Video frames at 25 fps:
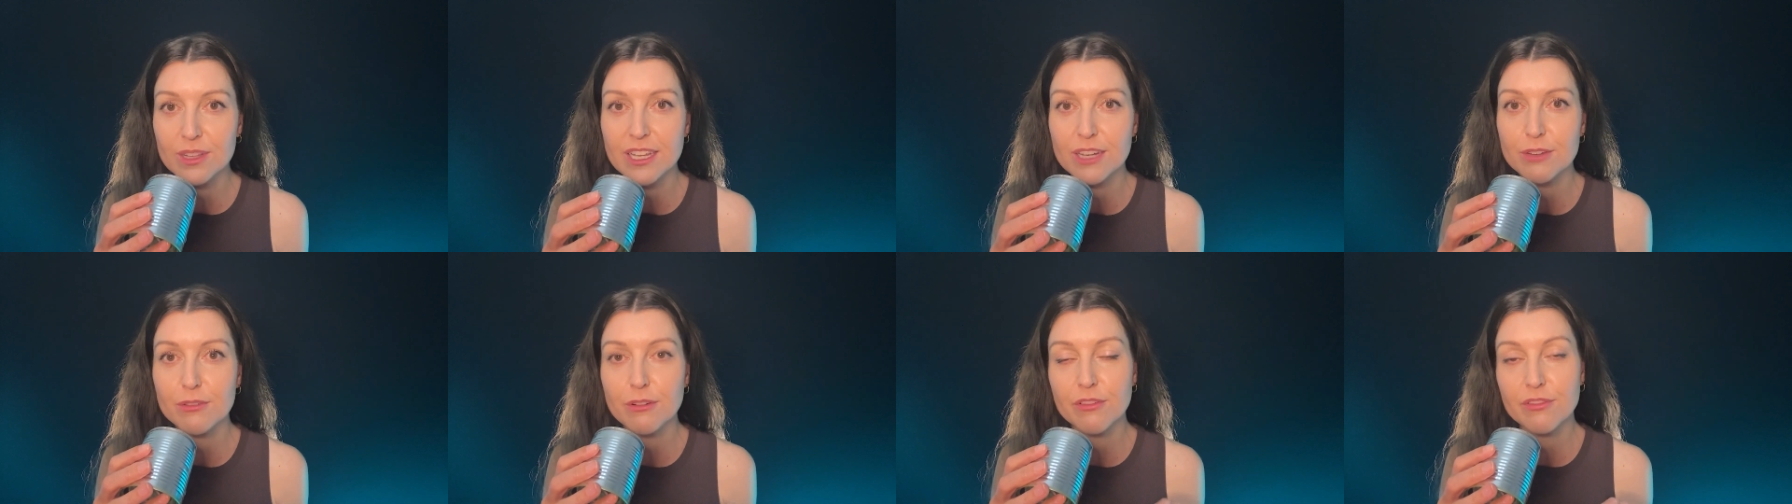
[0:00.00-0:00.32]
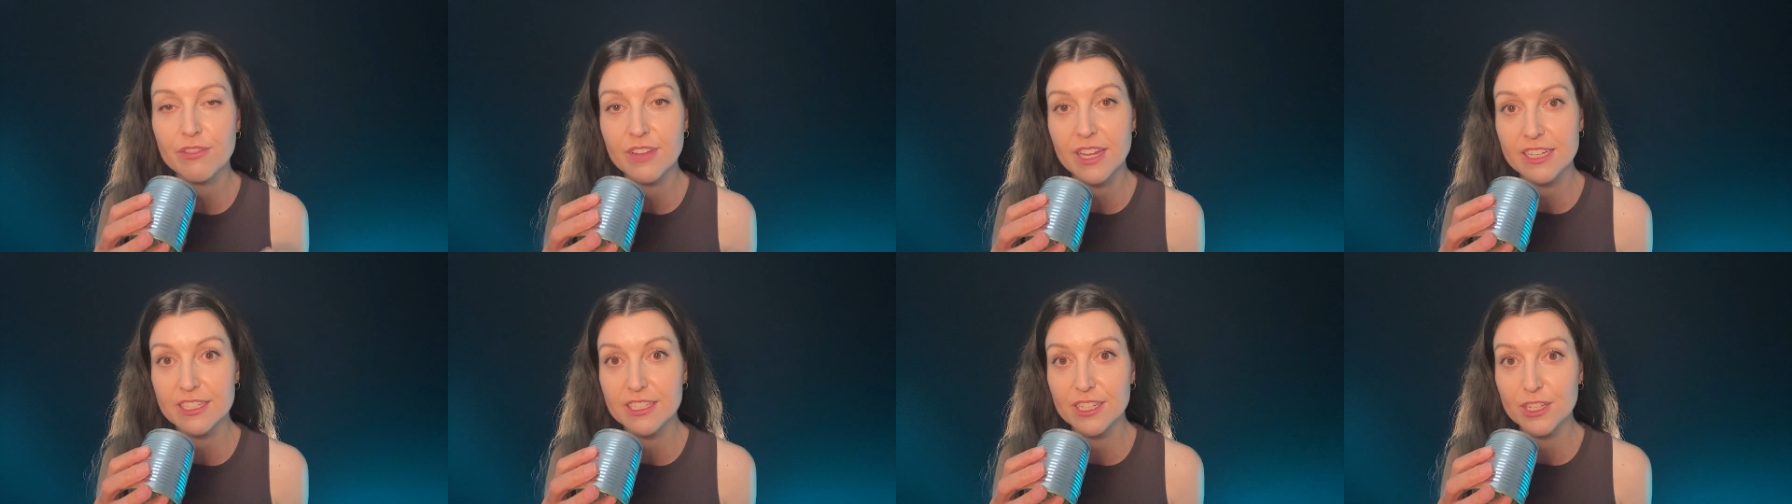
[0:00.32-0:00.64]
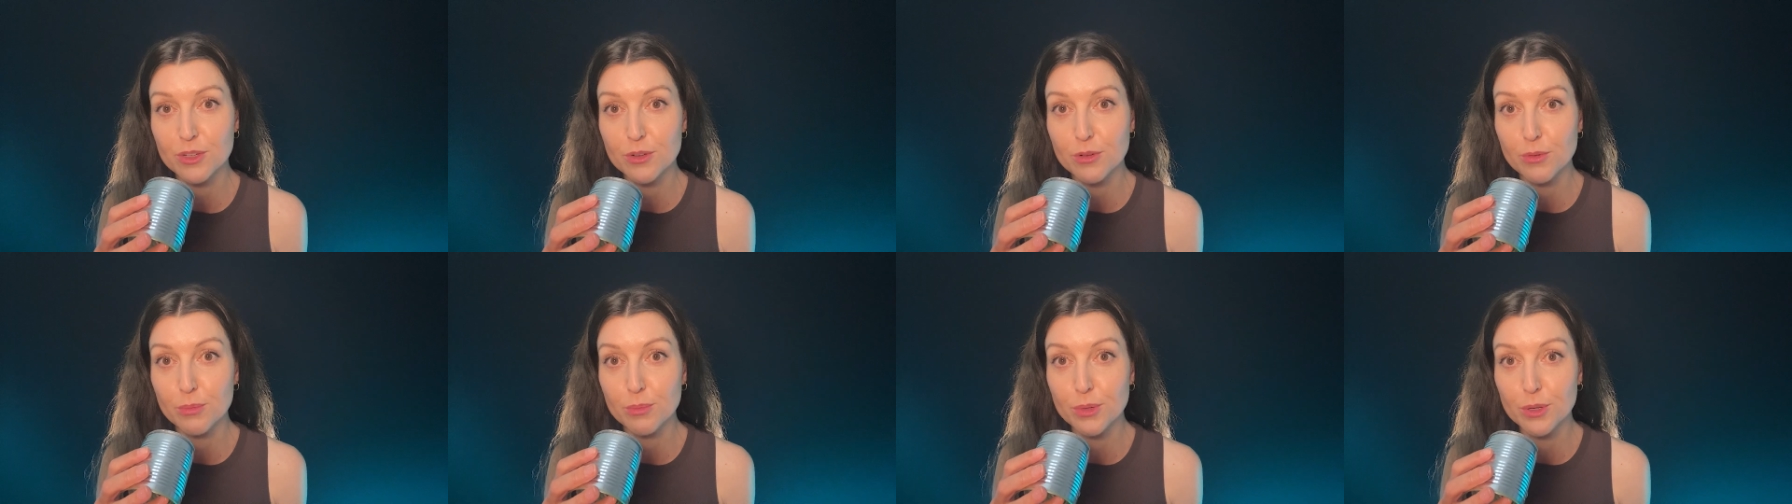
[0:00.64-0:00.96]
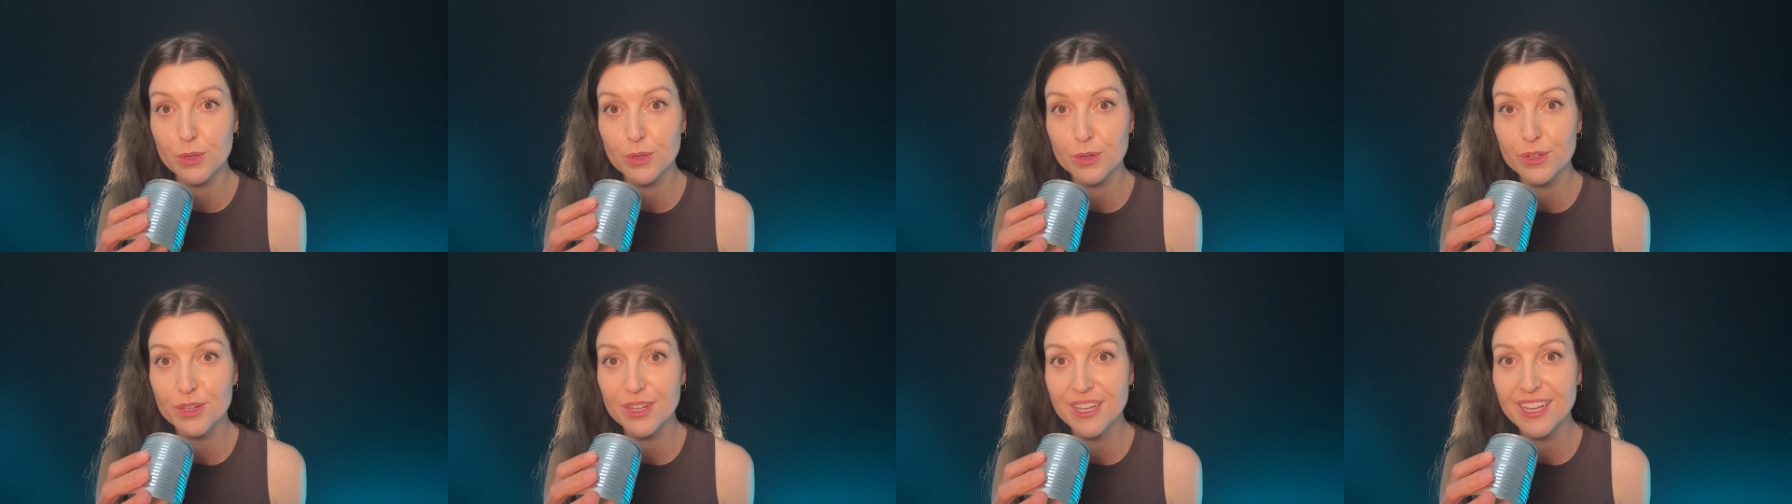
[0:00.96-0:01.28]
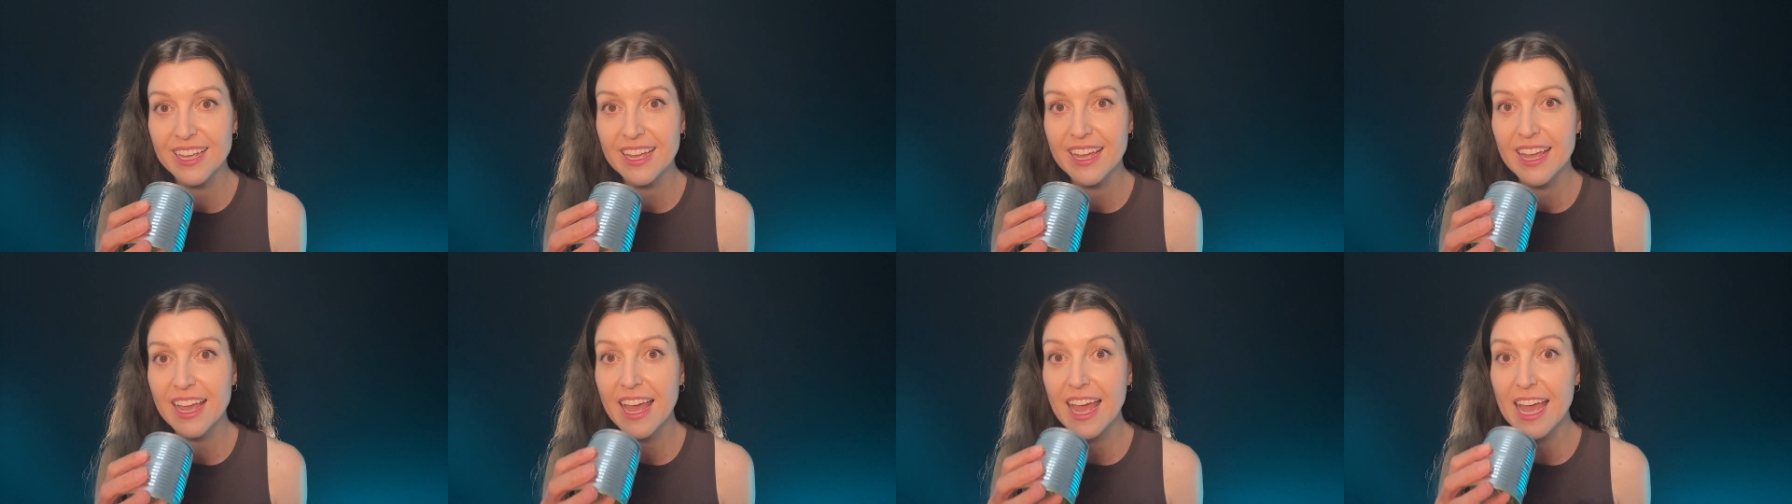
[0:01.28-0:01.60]
in reflecting your mood
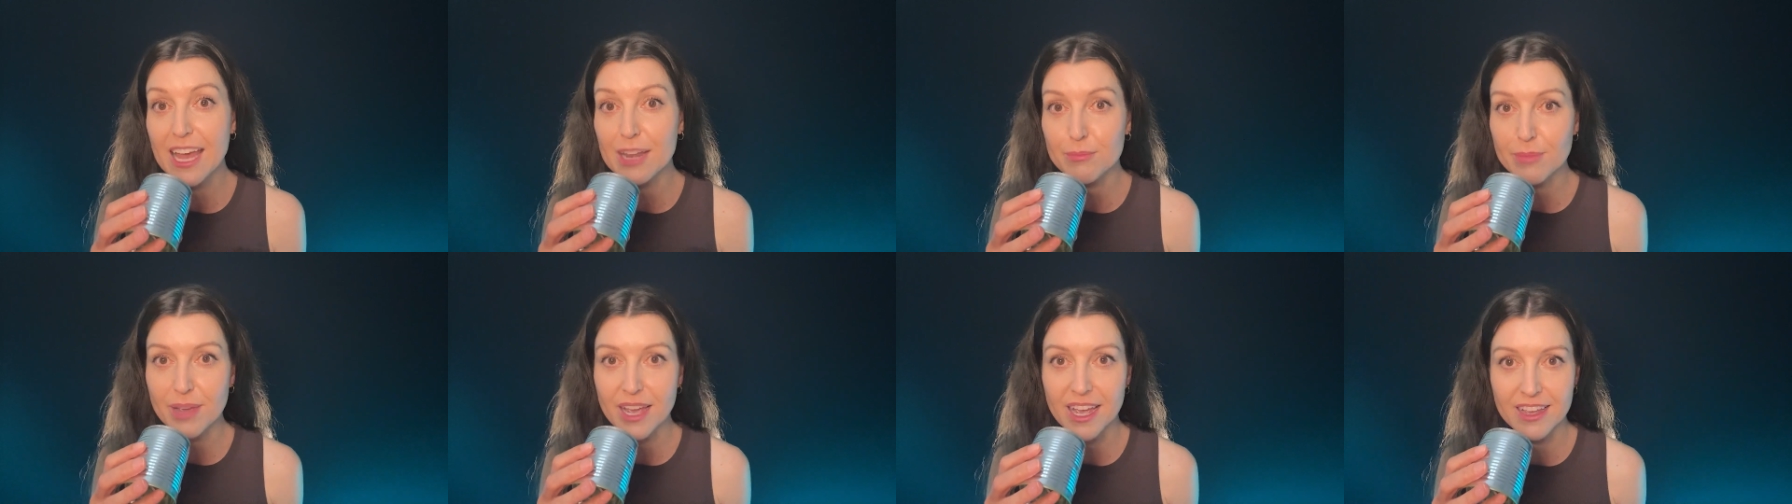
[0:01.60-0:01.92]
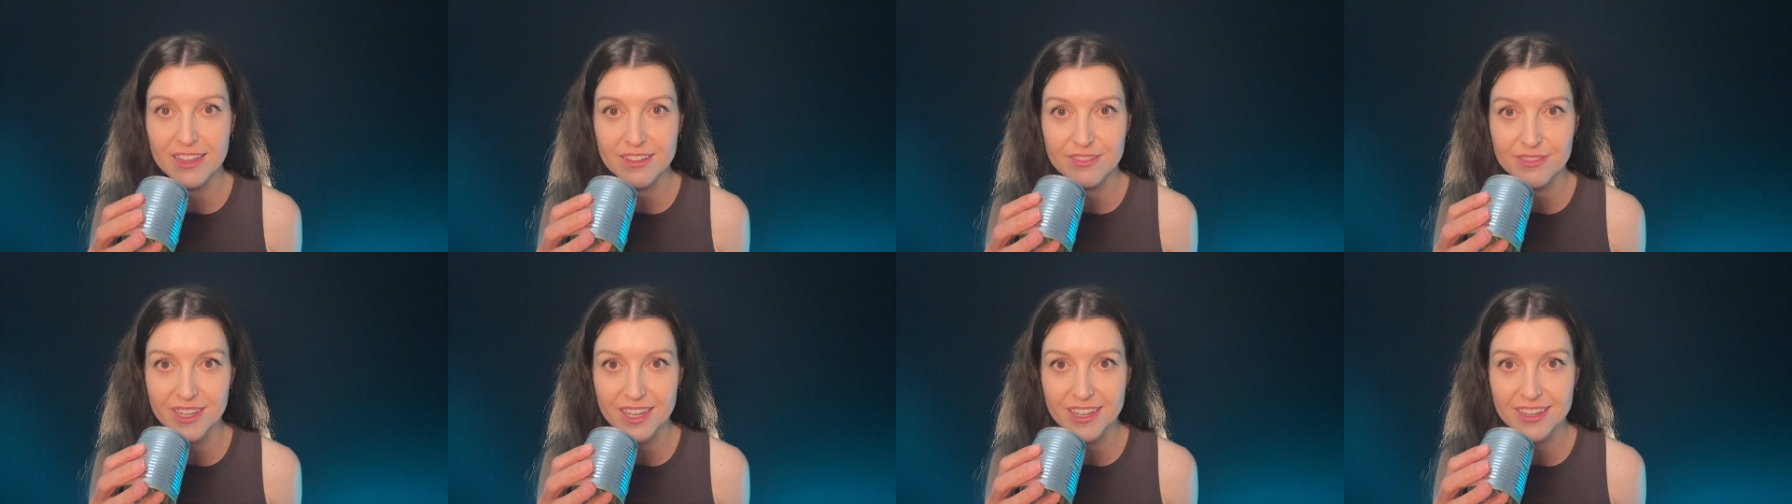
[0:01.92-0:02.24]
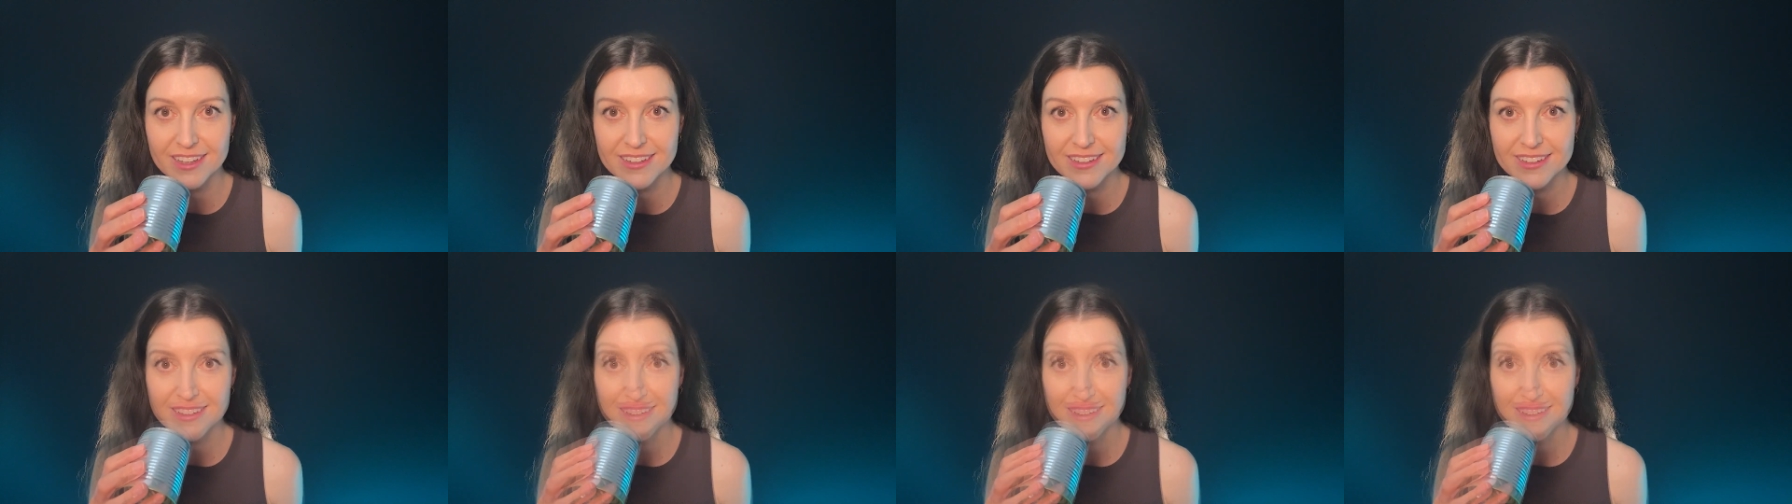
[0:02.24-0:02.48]
and behavior.